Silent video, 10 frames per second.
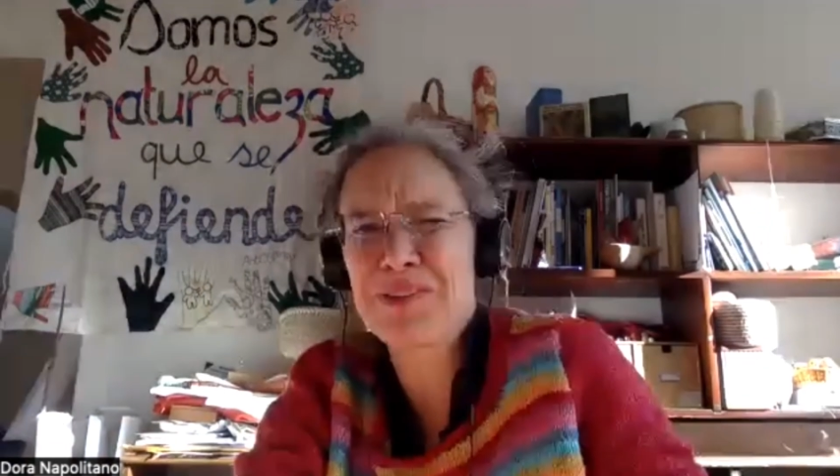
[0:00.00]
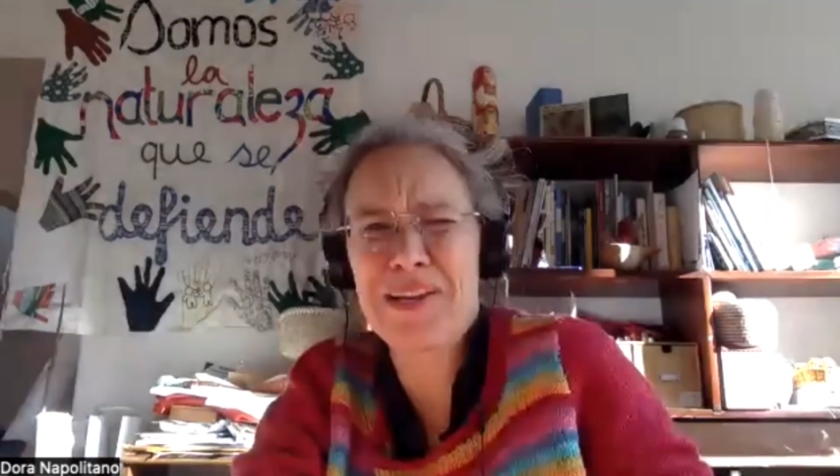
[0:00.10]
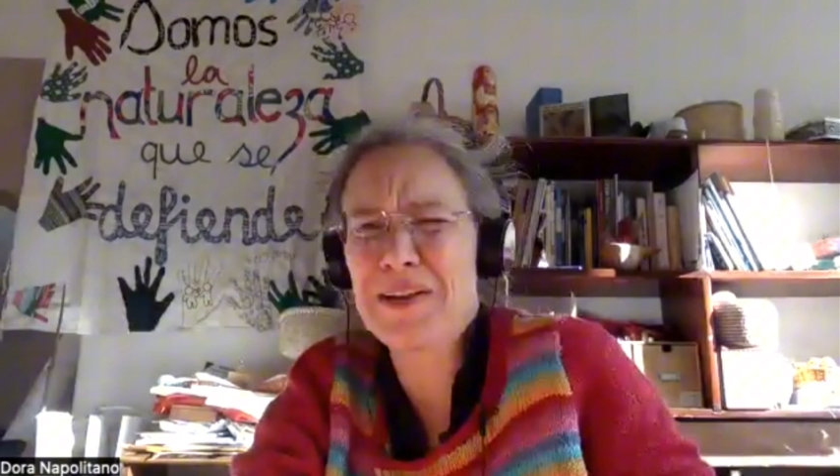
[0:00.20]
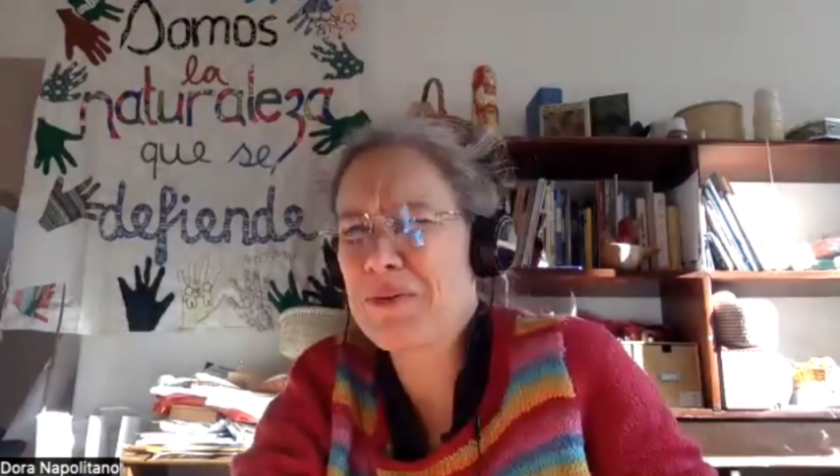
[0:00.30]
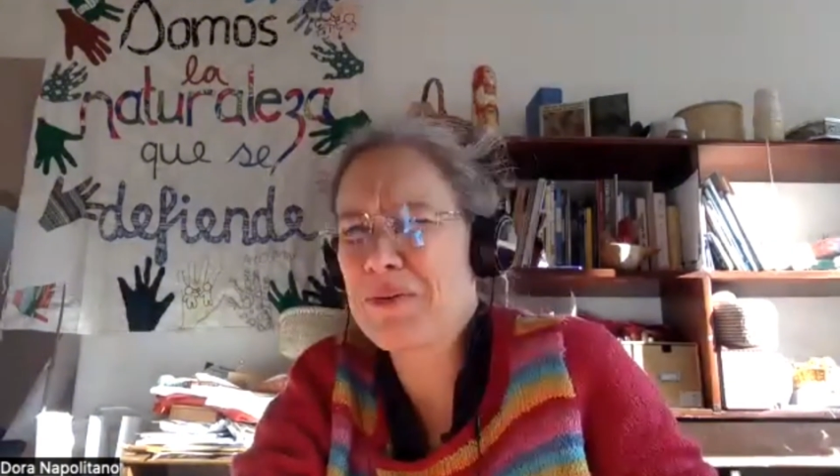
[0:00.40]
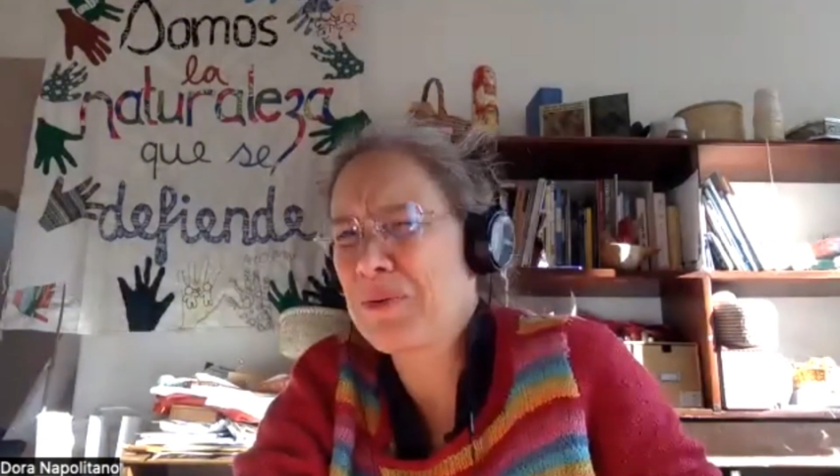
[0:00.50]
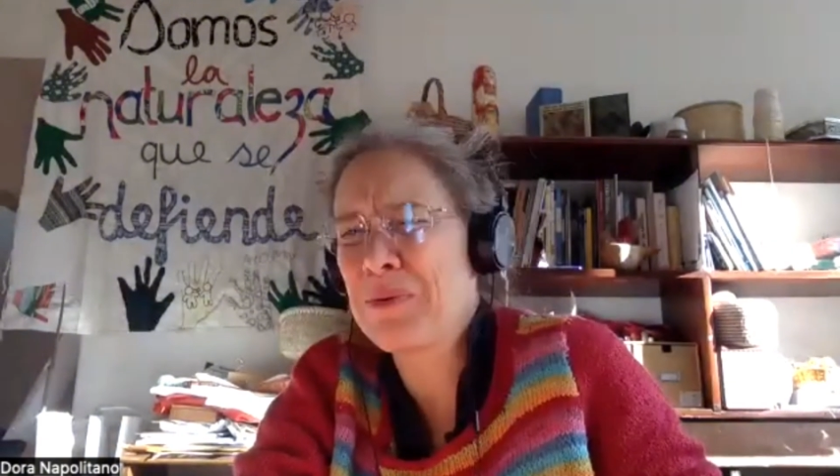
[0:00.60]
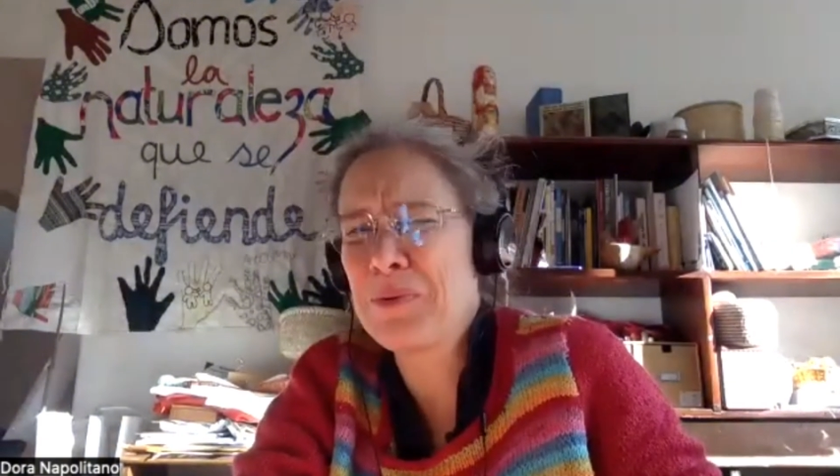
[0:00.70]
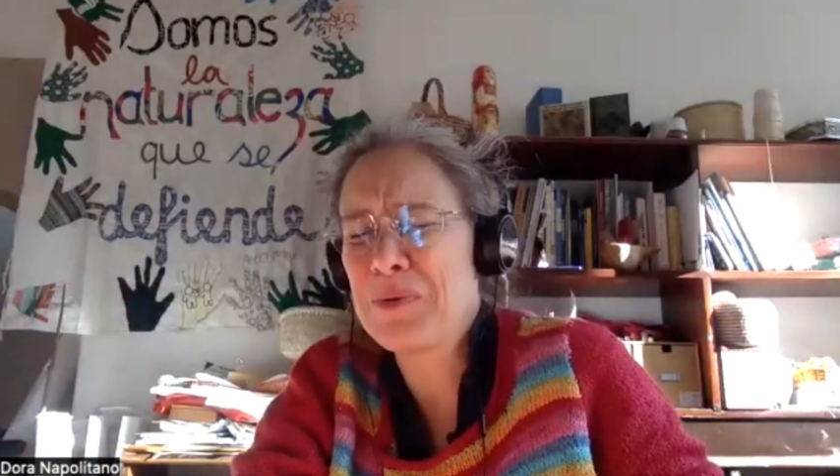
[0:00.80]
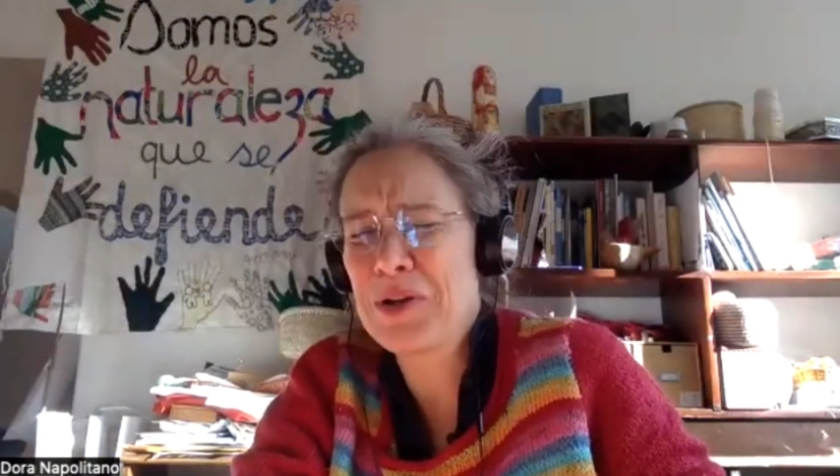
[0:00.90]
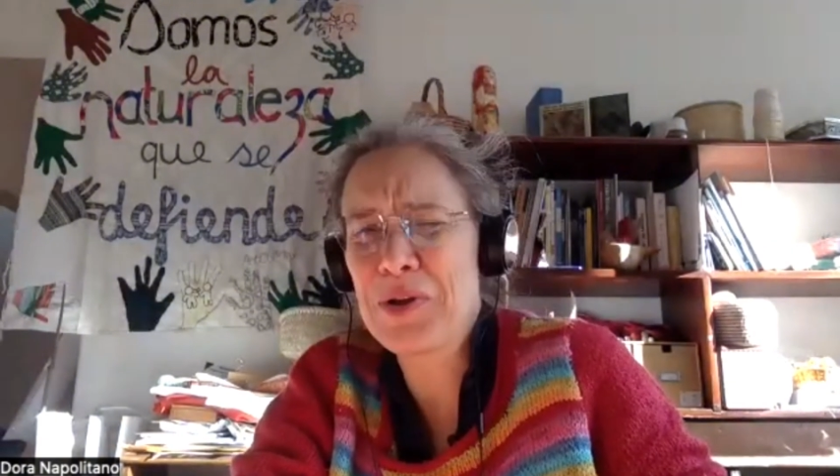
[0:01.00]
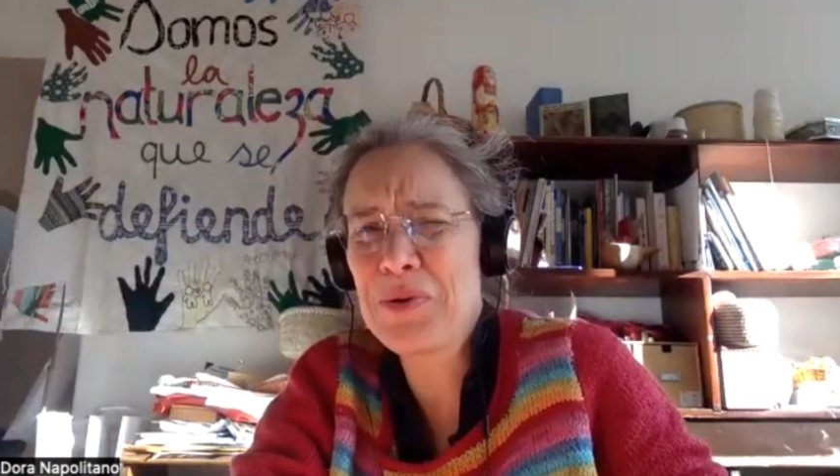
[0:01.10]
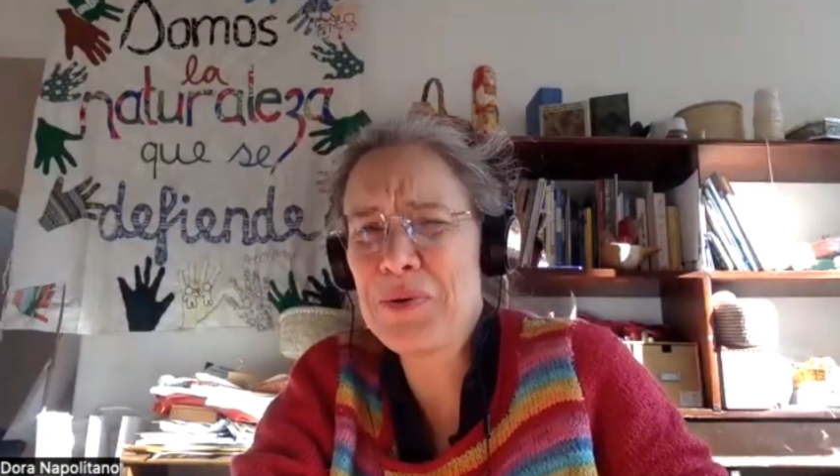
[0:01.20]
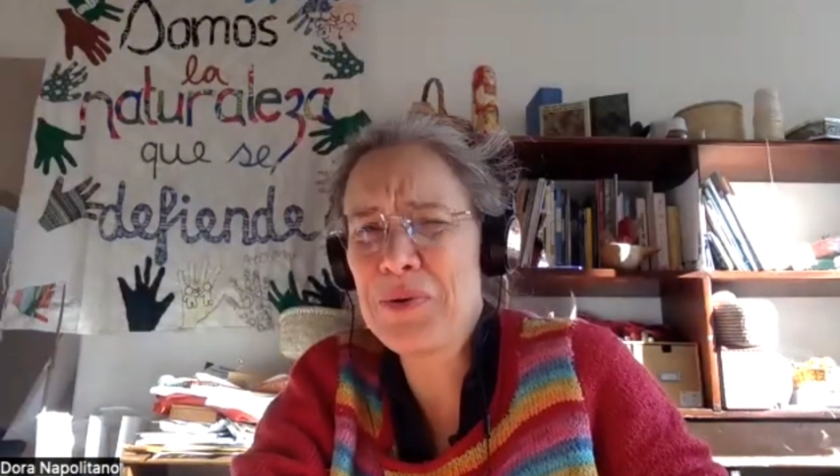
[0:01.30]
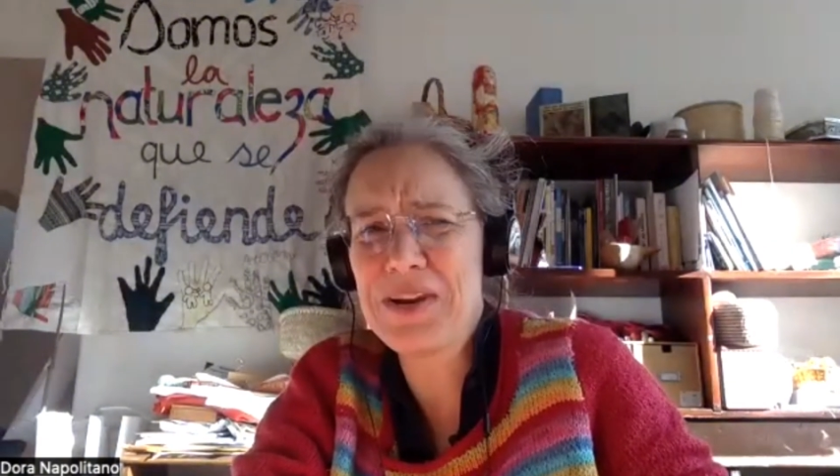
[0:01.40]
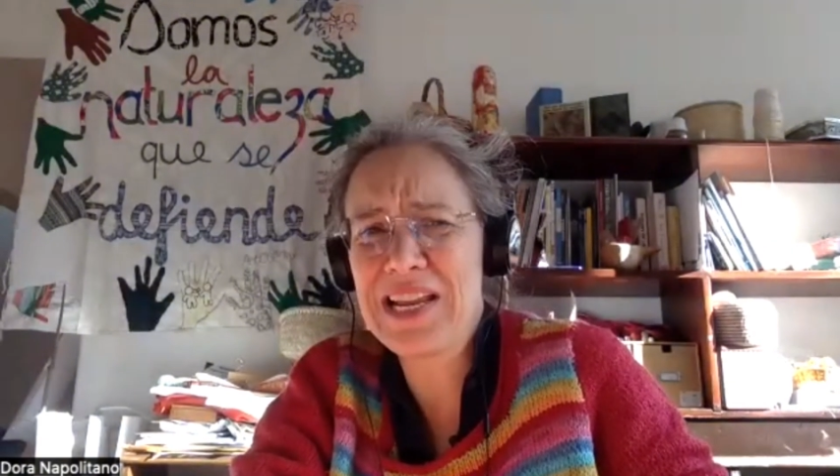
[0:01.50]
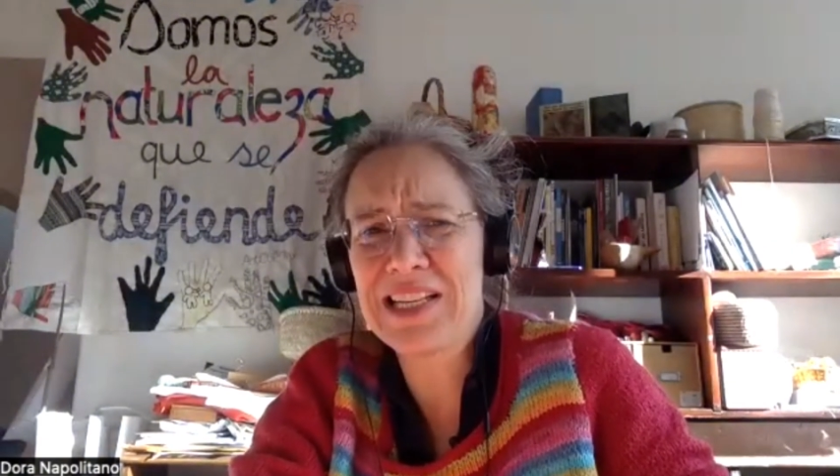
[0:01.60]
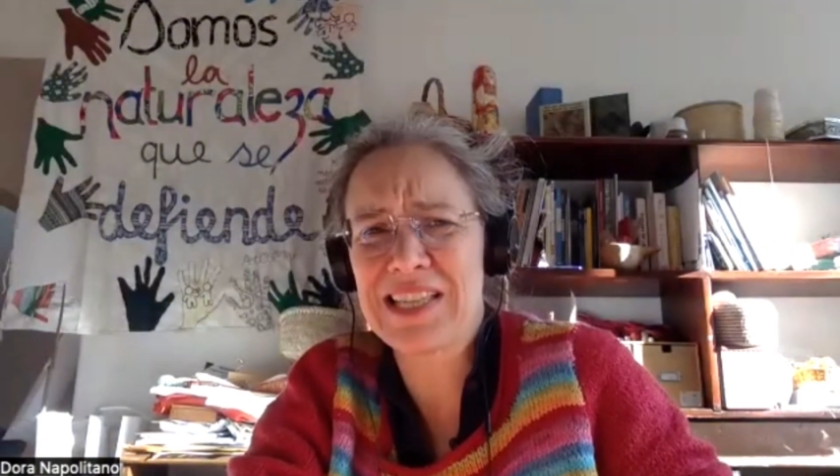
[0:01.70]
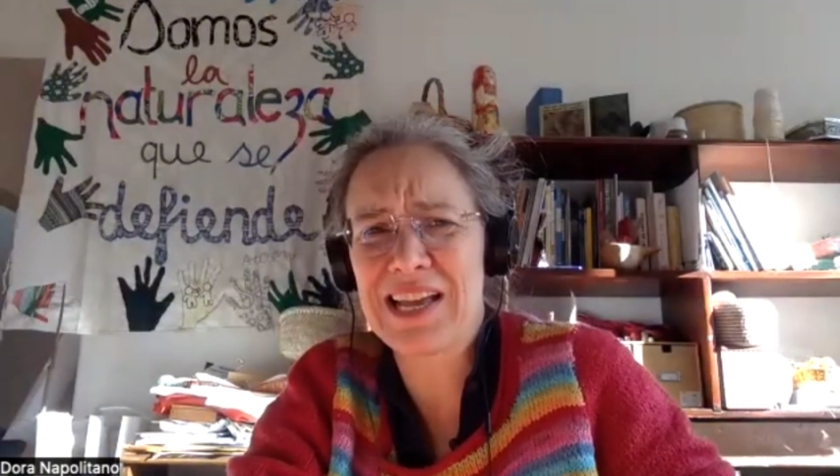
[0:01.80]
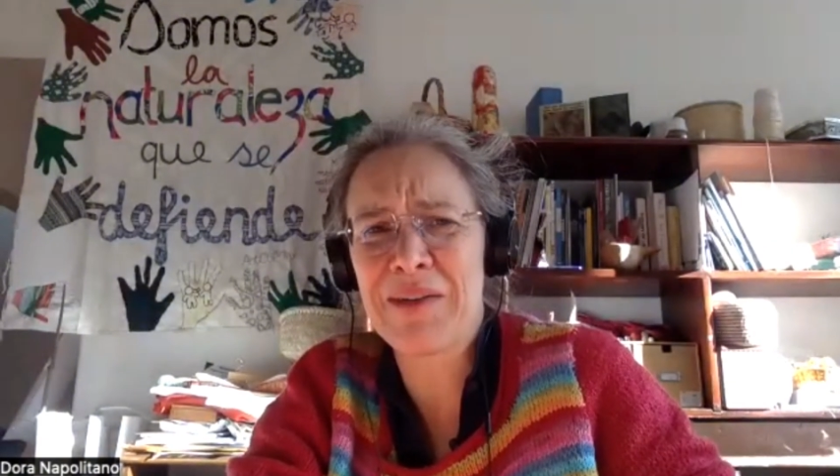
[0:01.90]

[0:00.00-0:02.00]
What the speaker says: You're like, who needs that?